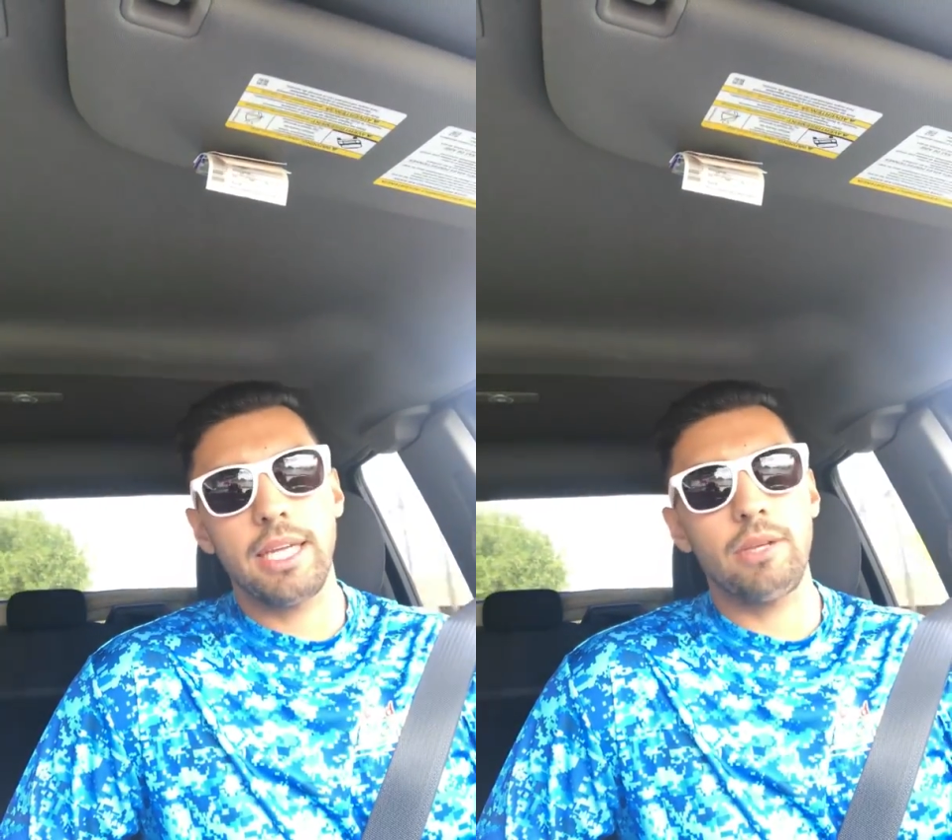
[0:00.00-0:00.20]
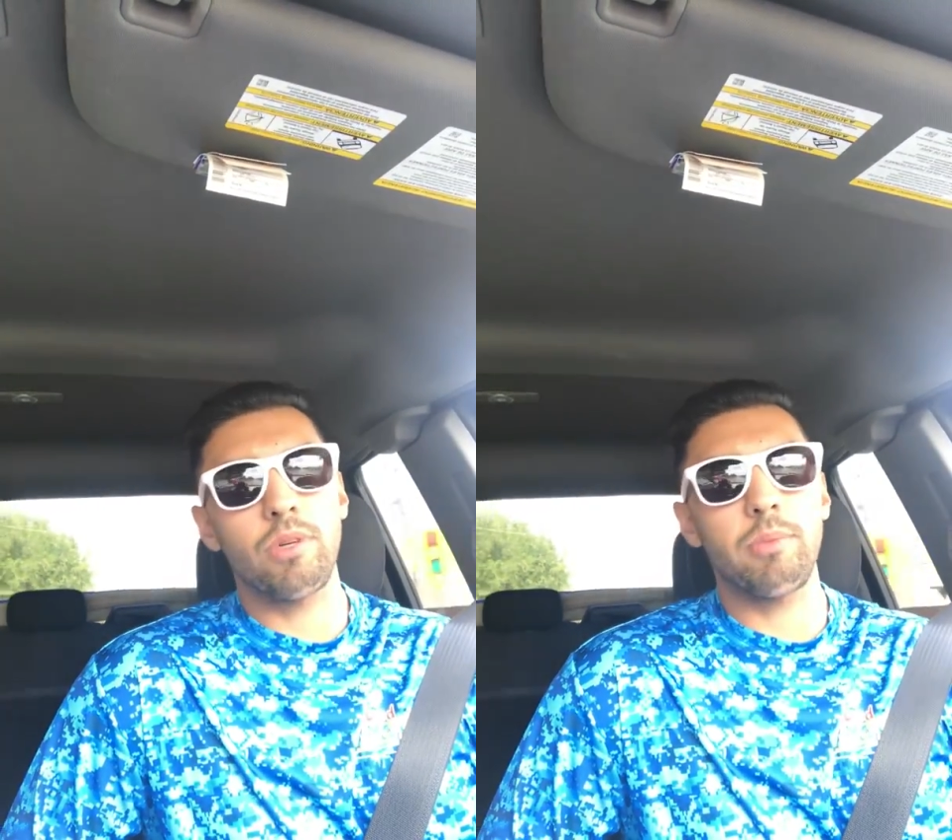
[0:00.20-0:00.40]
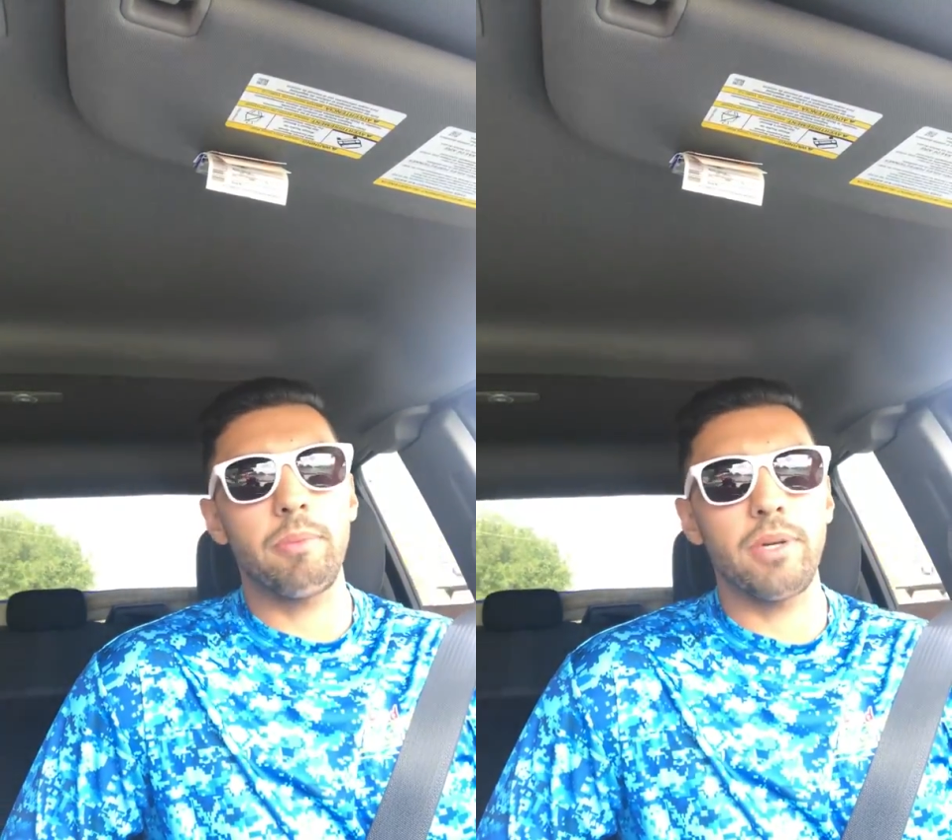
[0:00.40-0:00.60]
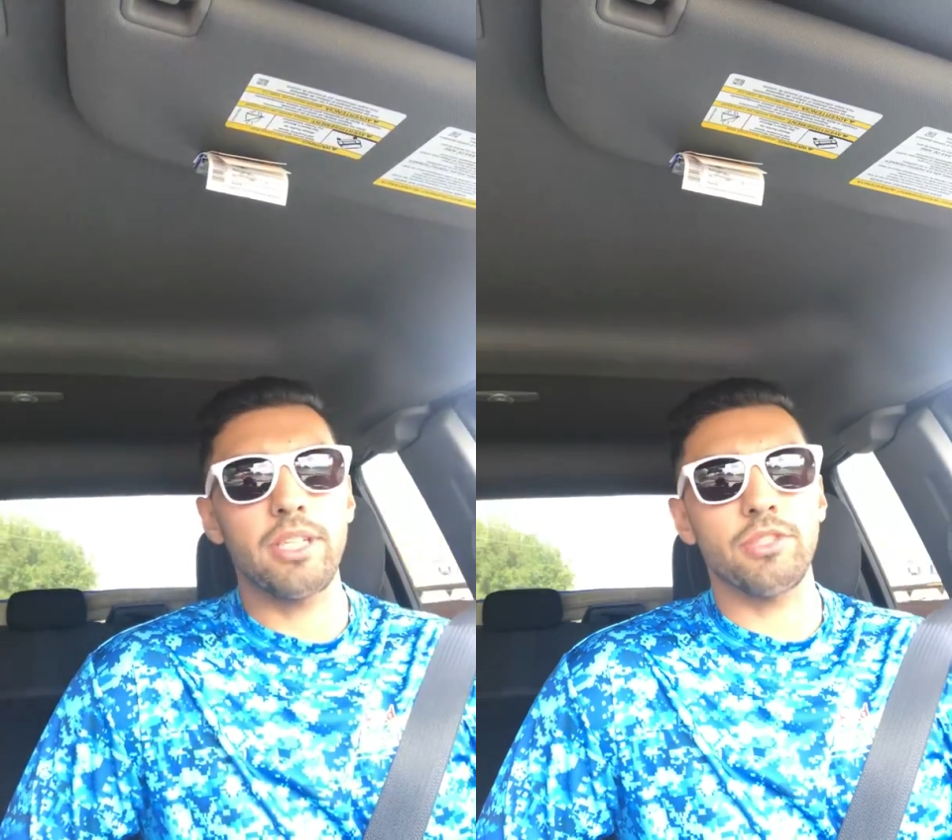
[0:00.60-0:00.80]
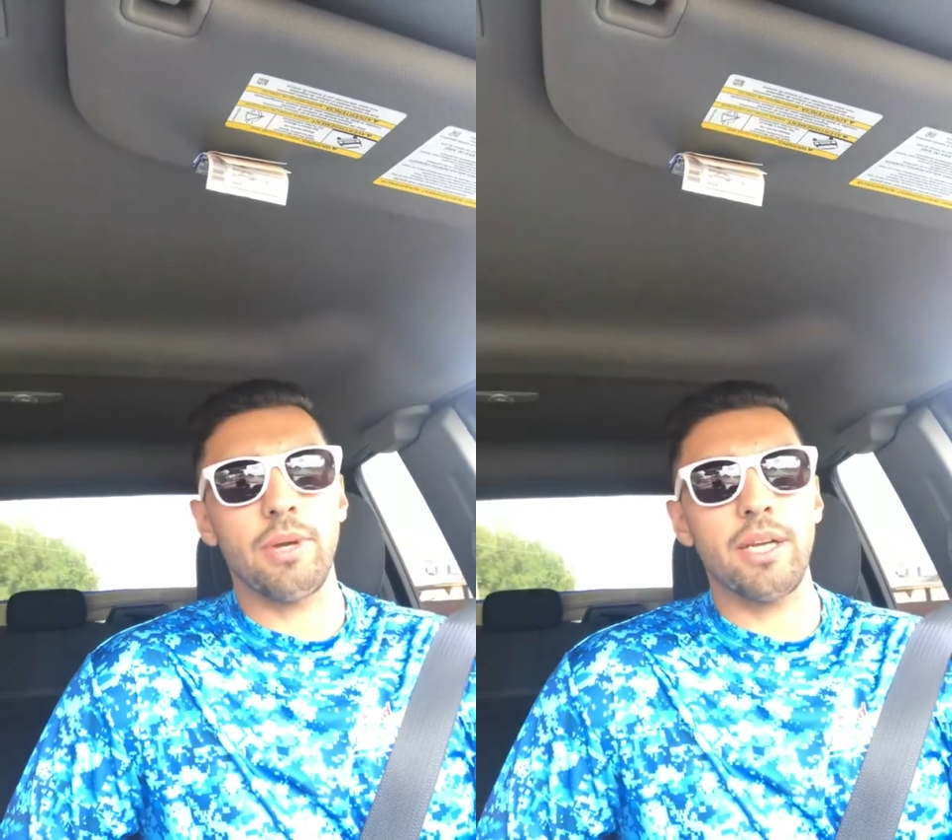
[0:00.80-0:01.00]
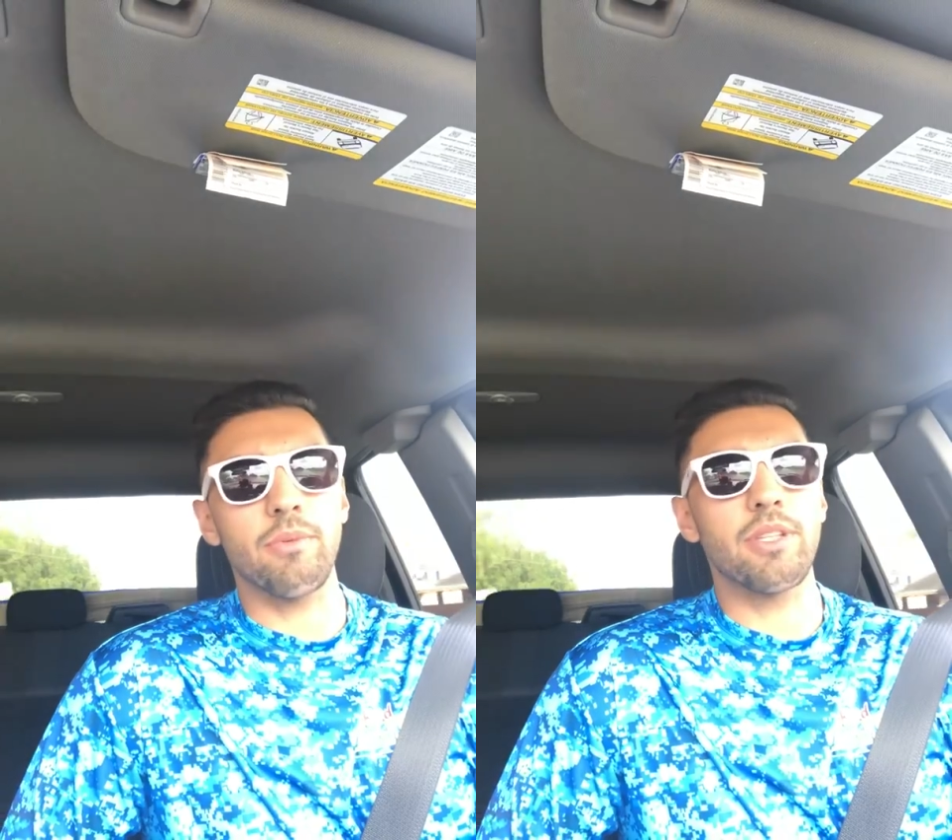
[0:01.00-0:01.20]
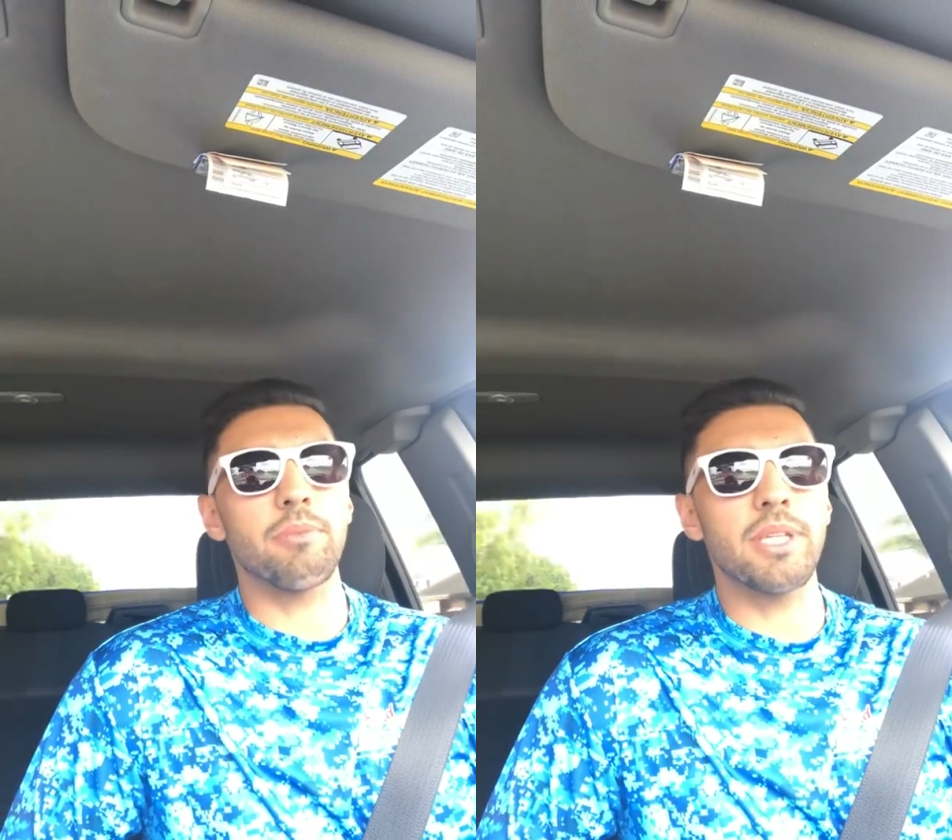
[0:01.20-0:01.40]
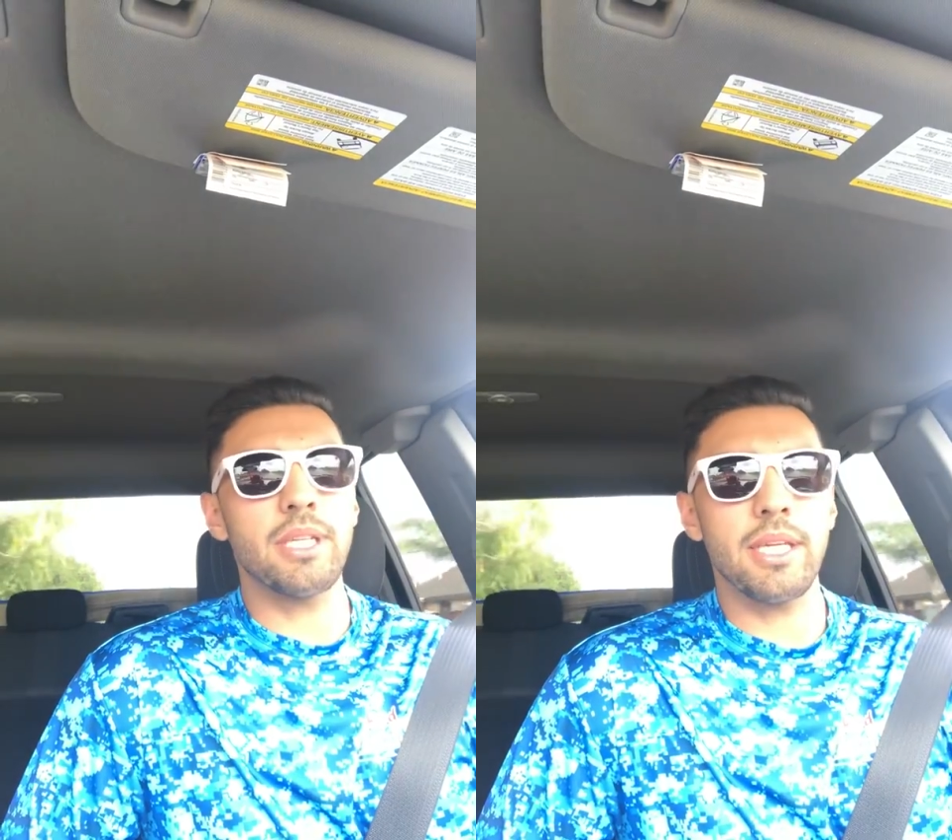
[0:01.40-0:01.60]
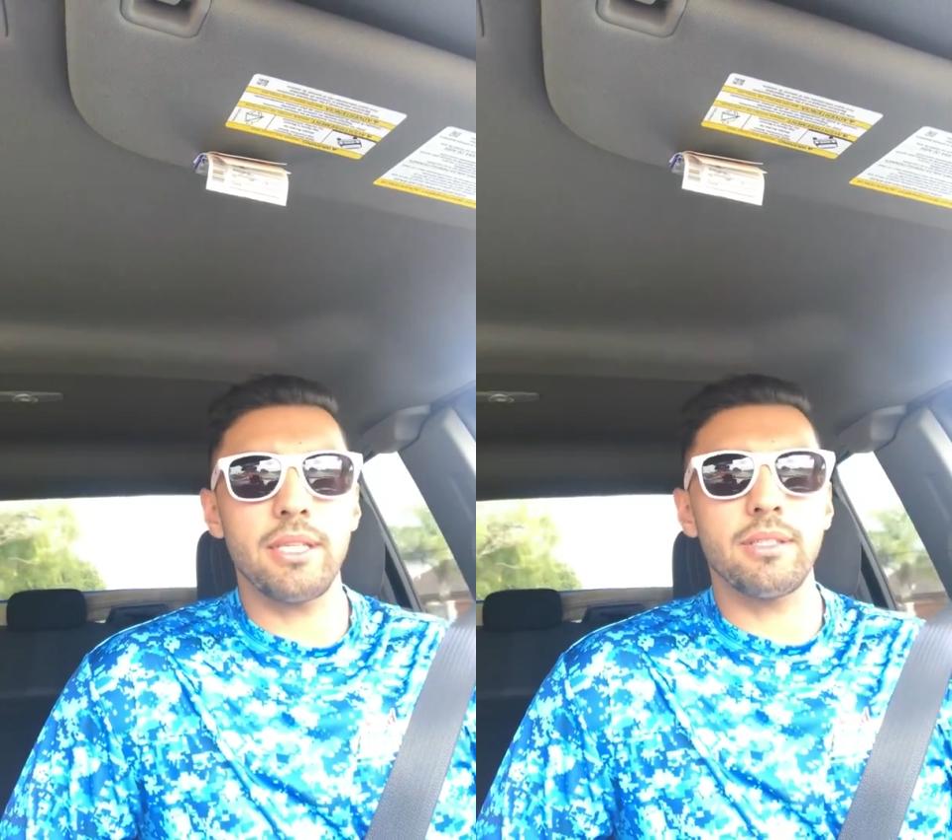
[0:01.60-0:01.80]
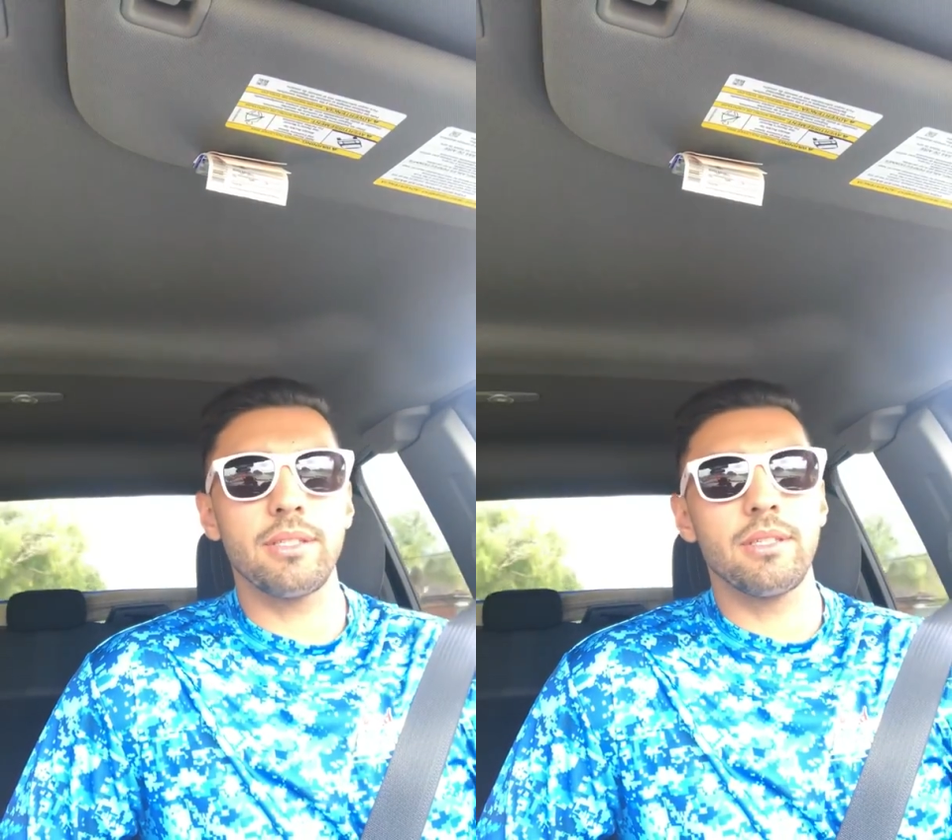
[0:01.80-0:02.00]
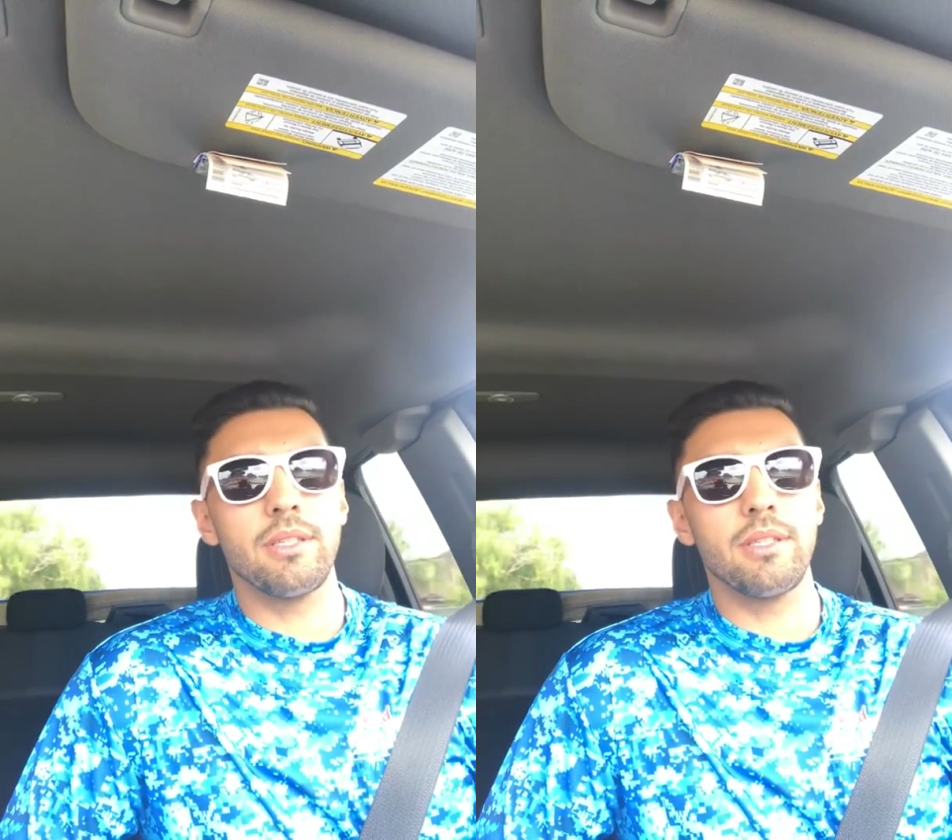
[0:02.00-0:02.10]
Had one of my buddies riding with me, and